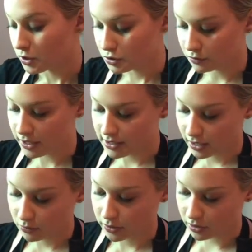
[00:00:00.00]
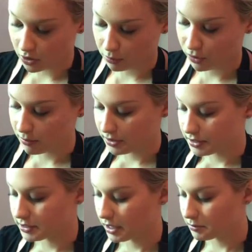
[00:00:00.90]
So right now we are
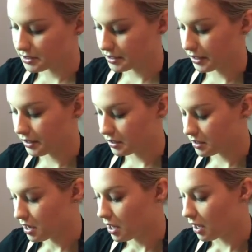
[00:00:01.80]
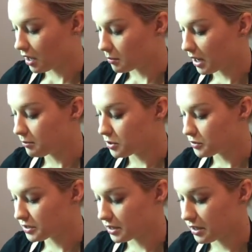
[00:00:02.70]
prepping Deb's skin. I'm
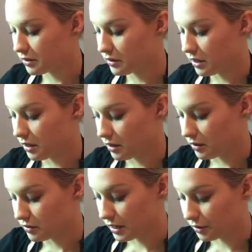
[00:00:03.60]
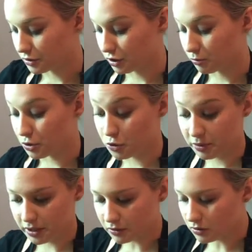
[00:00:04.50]
using the TheraDerm New
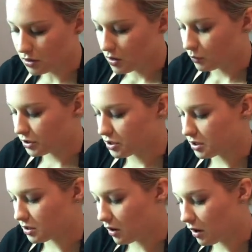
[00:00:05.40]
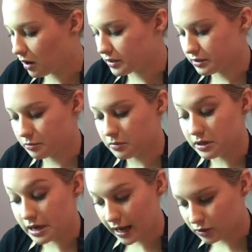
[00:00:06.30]
Peel, which is an awesome
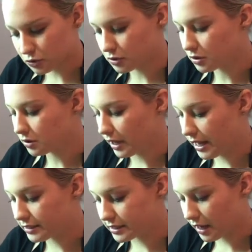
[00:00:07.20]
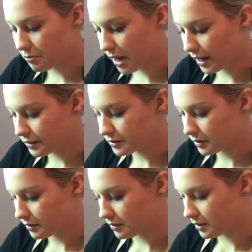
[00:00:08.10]
natural enzyme mask
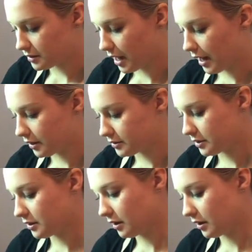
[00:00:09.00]
that has